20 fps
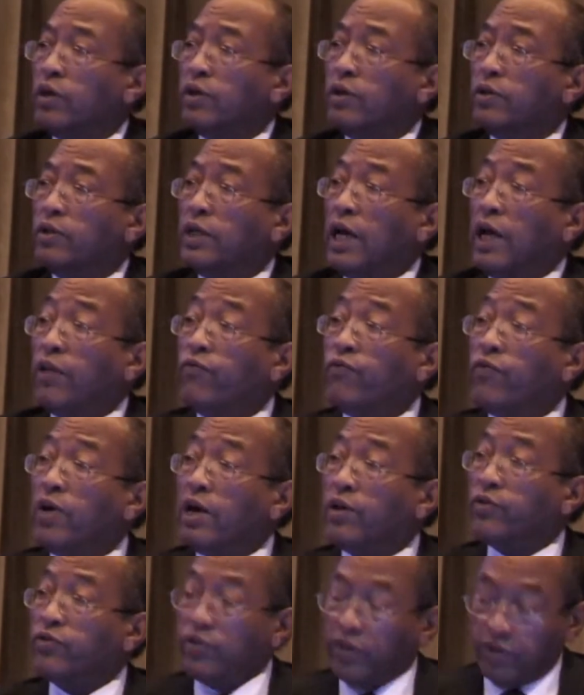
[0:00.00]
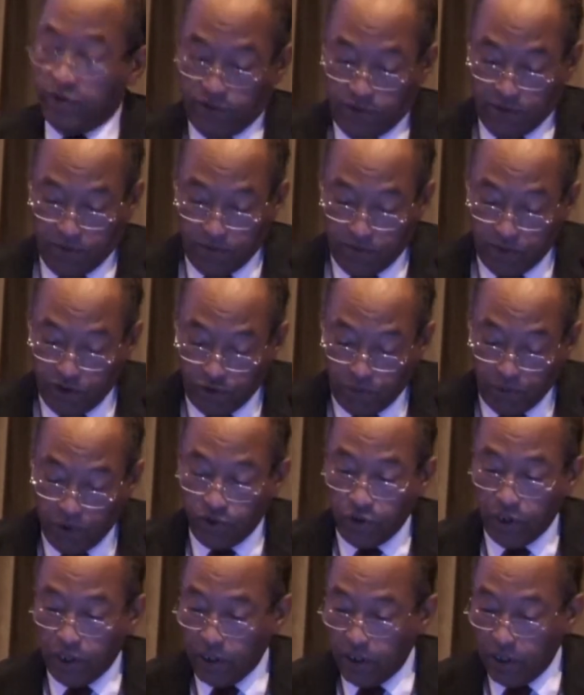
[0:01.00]
the advances,
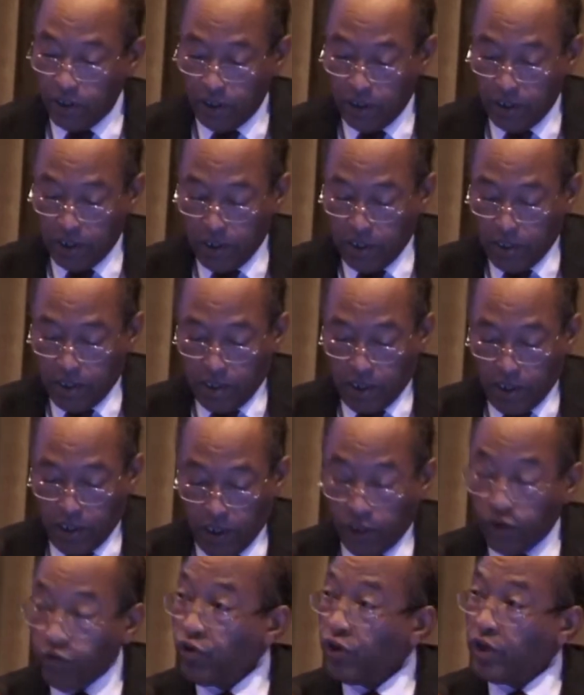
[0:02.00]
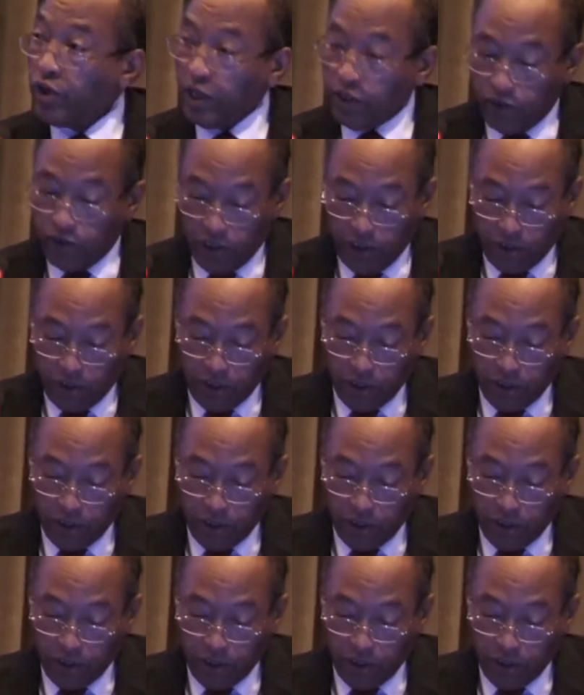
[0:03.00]
especially in genetic